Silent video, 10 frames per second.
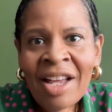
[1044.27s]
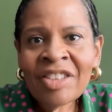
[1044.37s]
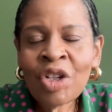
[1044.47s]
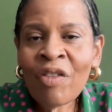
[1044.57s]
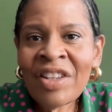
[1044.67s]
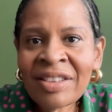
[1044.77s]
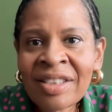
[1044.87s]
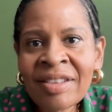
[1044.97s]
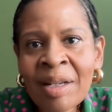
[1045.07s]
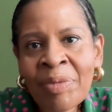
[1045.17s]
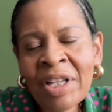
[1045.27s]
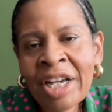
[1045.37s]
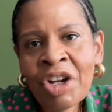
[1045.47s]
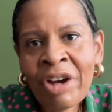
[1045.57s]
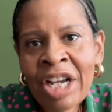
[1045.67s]
So if this is something
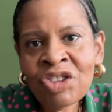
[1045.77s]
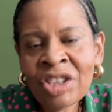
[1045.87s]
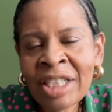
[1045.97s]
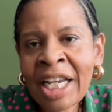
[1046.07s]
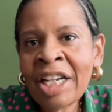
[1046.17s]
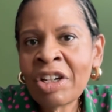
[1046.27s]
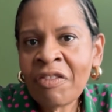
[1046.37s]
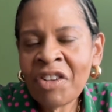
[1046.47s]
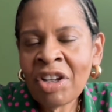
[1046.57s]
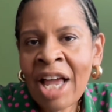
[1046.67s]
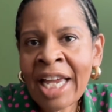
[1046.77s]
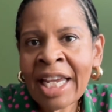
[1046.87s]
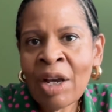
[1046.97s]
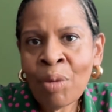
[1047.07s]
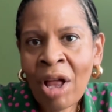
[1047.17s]
that you're interested in and you feel like
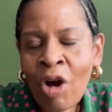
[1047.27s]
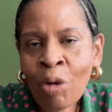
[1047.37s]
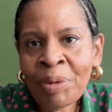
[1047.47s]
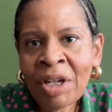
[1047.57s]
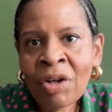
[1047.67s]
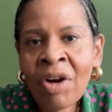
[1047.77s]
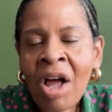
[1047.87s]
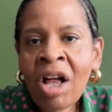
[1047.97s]
it will help you,